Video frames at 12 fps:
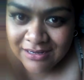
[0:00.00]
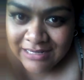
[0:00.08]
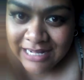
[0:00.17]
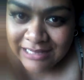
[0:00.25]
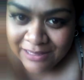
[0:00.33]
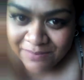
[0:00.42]

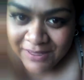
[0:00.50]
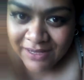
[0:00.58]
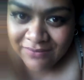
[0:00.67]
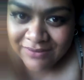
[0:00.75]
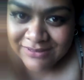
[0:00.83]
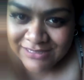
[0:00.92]
that their
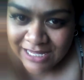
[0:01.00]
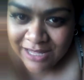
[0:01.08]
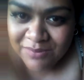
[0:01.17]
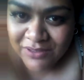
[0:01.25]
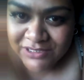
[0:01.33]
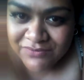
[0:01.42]
parents
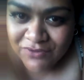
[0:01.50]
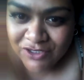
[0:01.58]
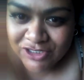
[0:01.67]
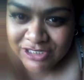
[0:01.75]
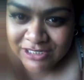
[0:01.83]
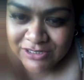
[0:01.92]
came here as
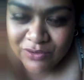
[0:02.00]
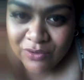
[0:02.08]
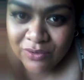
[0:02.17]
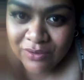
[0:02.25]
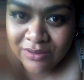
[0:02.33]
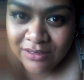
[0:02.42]
freshies,
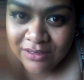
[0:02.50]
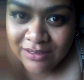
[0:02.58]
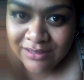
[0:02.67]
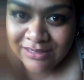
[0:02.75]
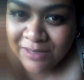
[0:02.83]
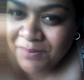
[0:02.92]
or
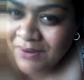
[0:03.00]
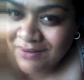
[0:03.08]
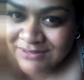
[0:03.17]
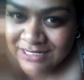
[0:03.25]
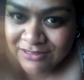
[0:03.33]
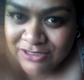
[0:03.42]
their
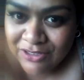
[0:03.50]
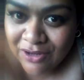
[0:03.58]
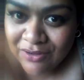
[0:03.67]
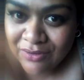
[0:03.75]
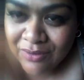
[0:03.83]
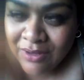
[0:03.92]
parents had to
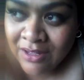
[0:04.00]
go